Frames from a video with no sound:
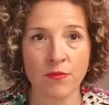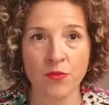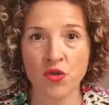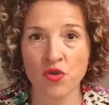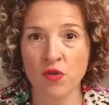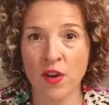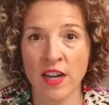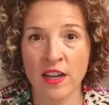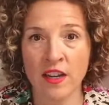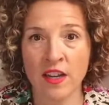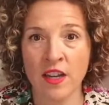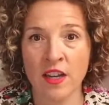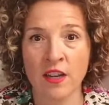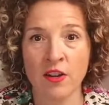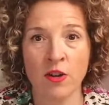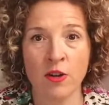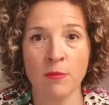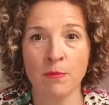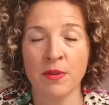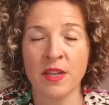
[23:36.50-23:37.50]

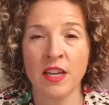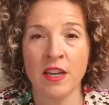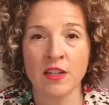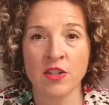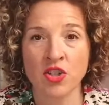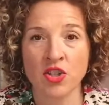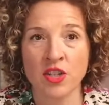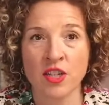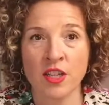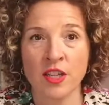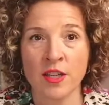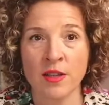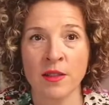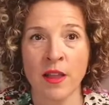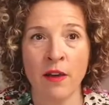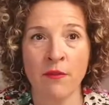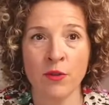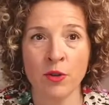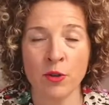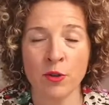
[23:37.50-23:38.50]
training or PhD
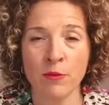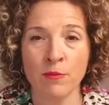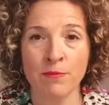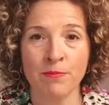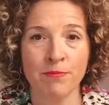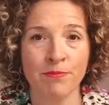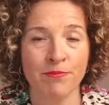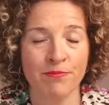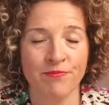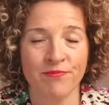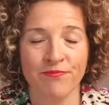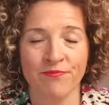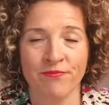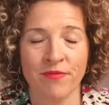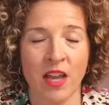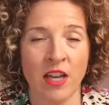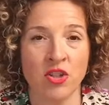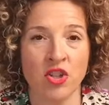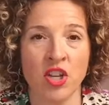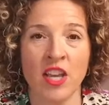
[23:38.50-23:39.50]
level
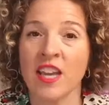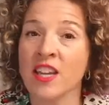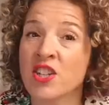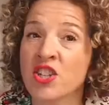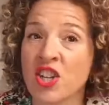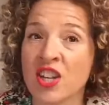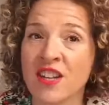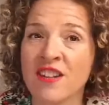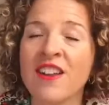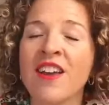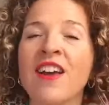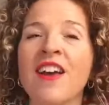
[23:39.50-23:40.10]
education.